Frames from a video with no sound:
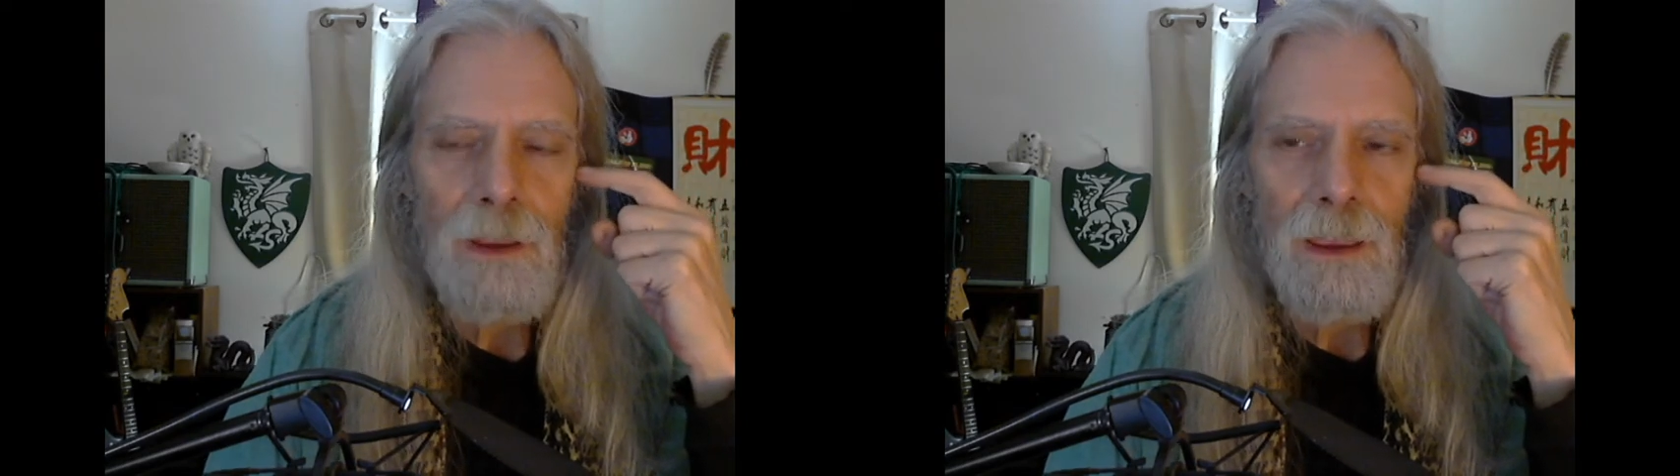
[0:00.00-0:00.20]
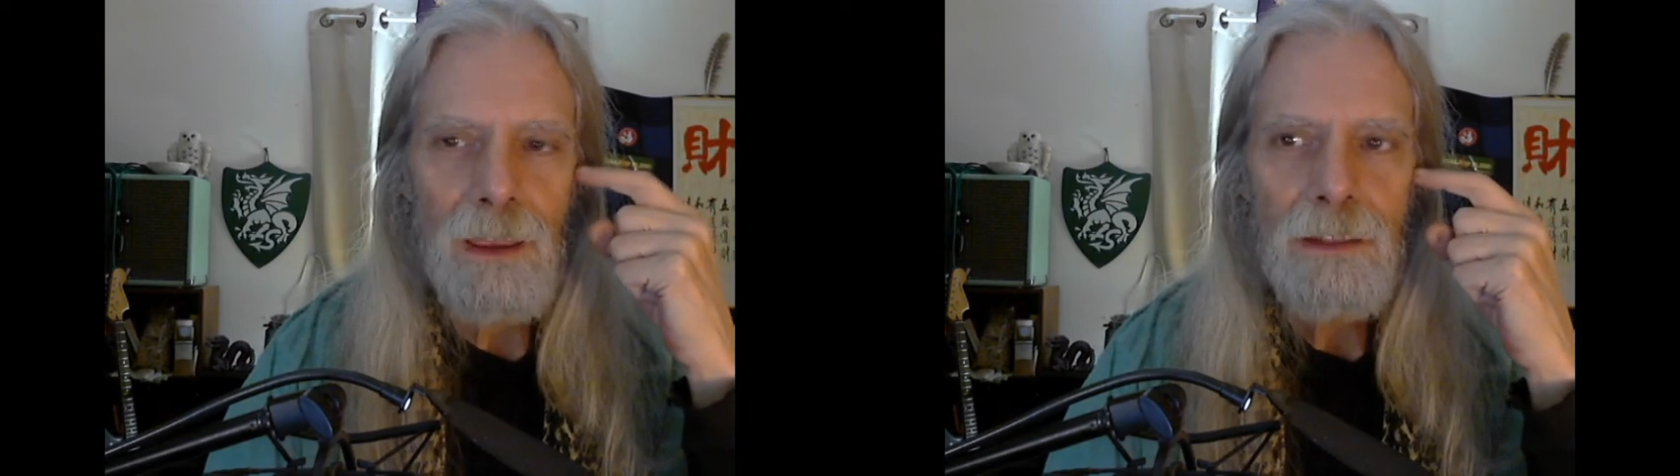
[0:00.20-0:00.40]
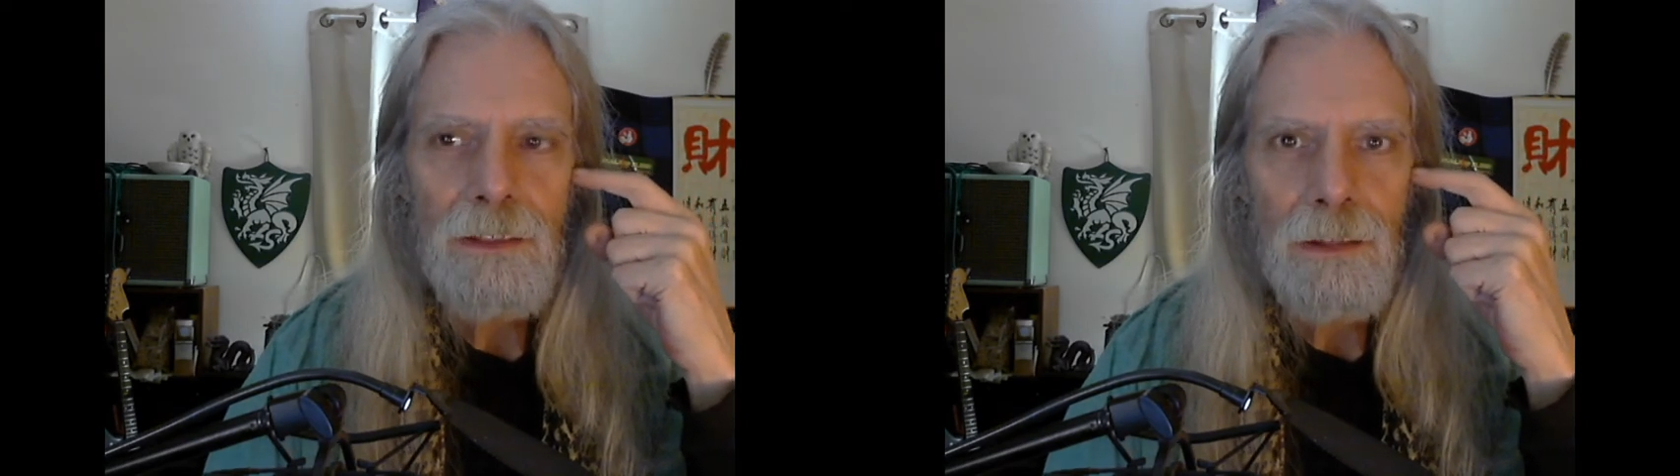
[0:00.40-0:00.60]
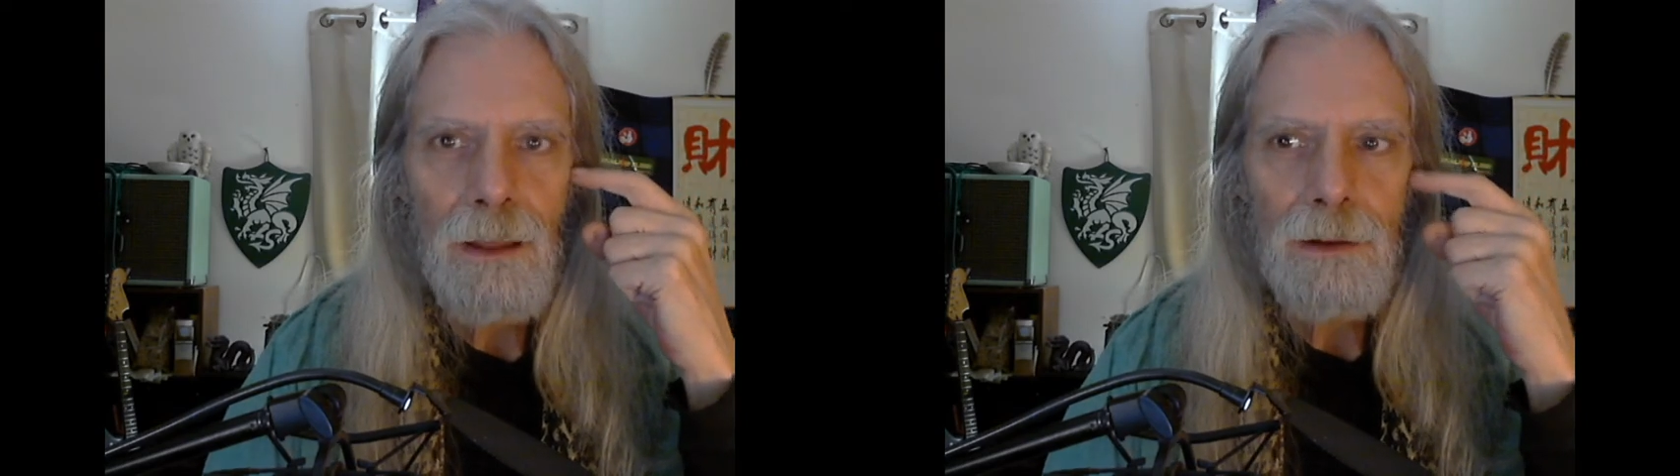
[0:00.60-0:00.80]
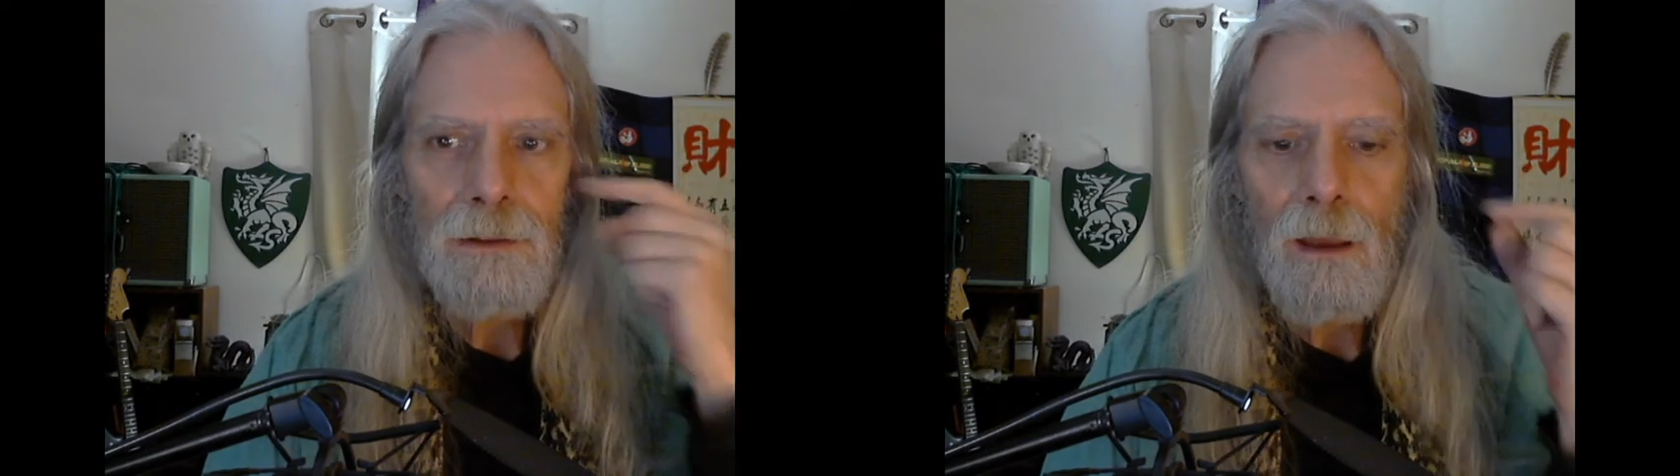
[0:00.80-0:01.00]

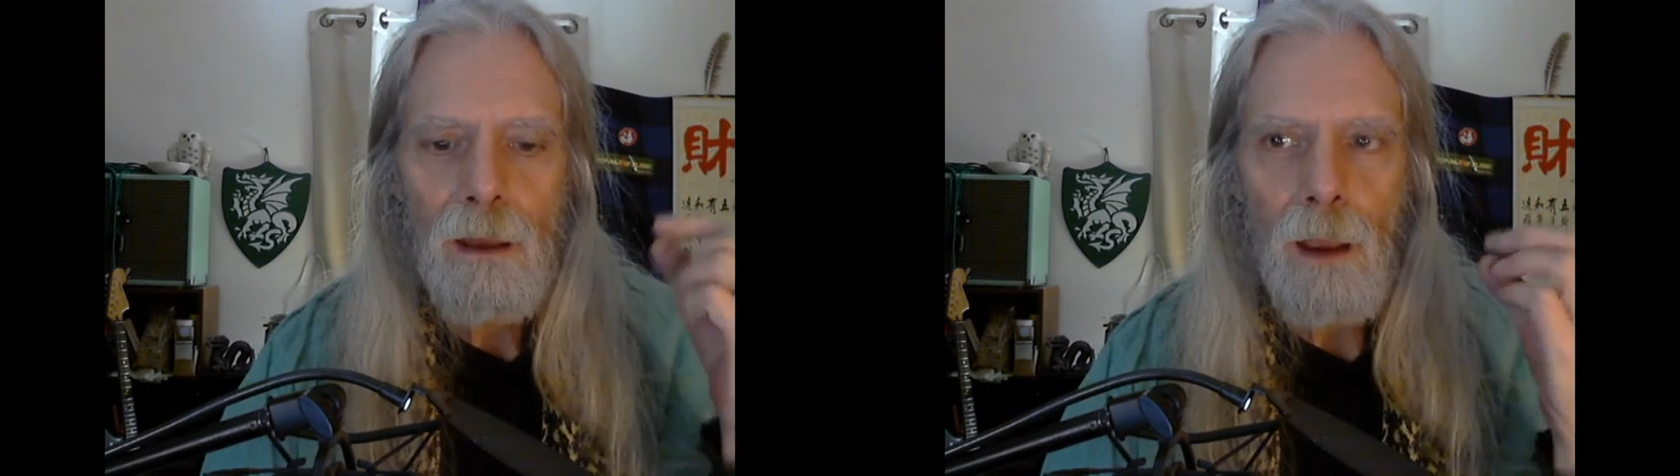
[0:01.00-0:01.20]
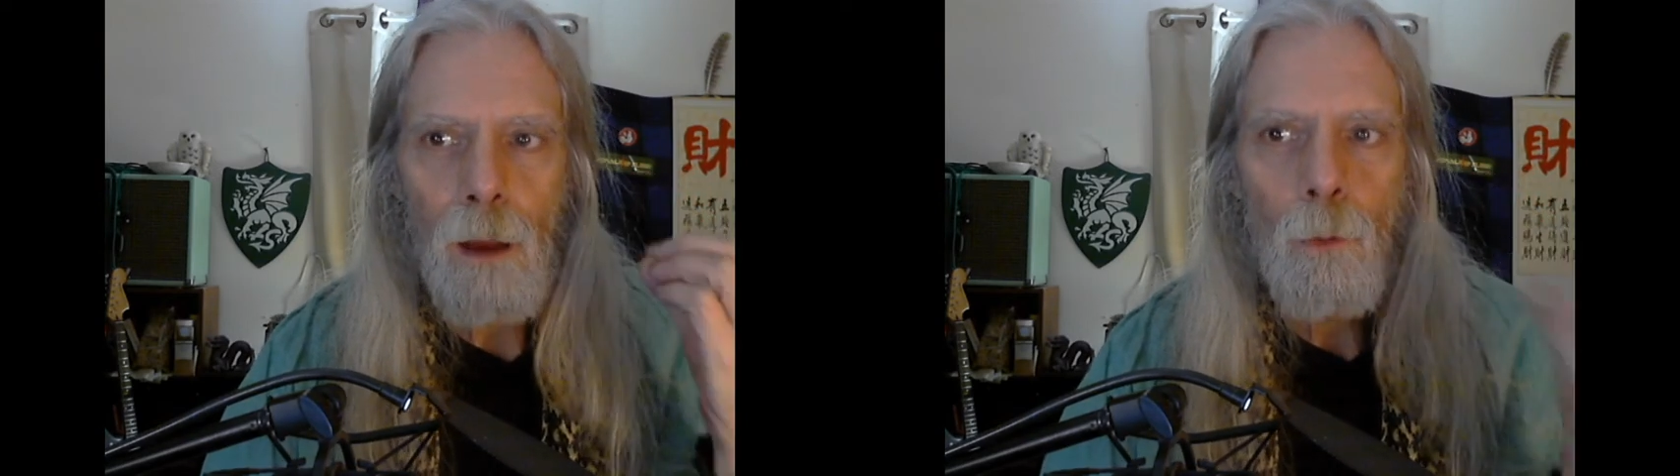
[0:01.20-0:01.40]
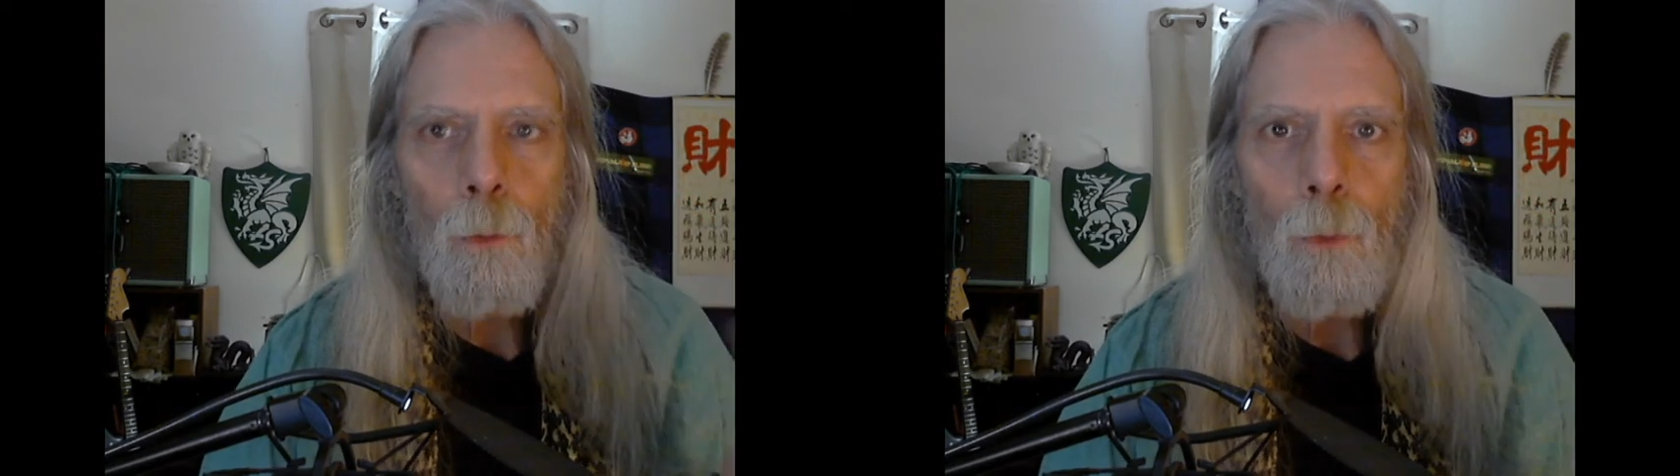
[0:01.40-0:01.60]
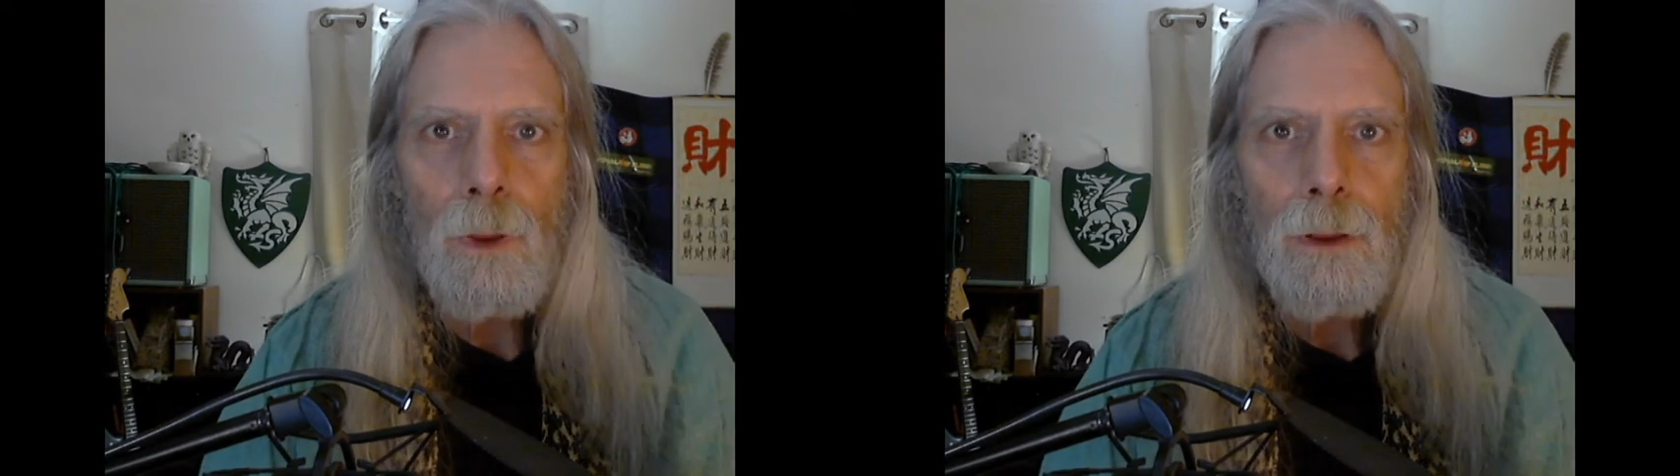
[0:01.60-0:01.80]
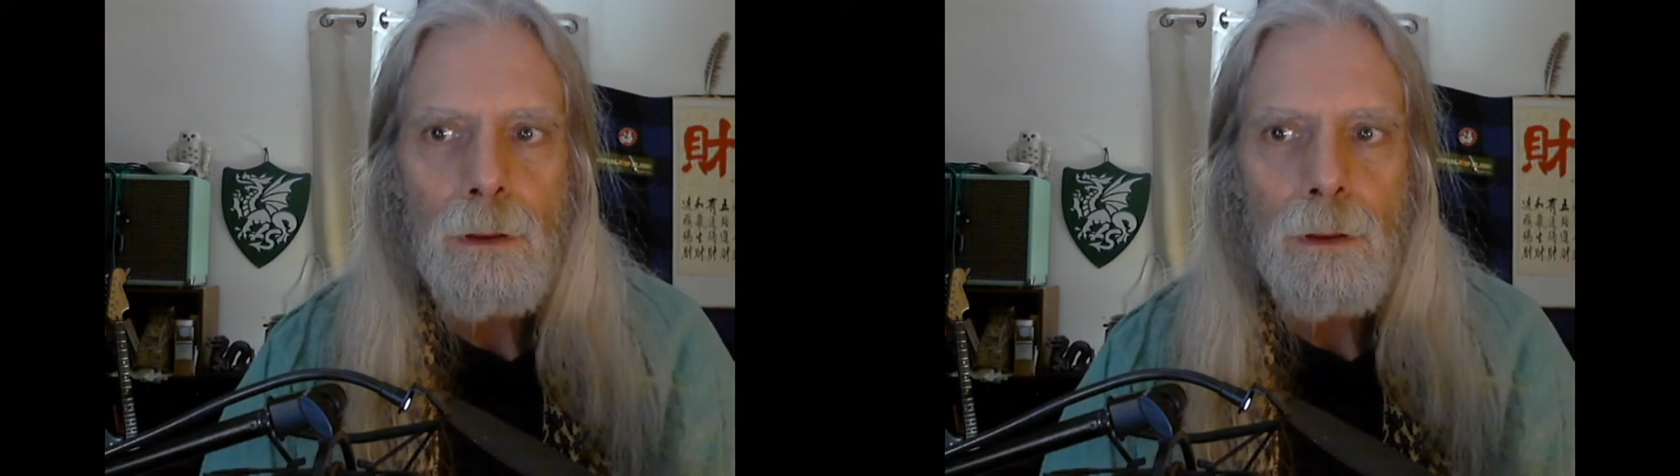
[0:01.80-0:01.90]
intellect, our wit,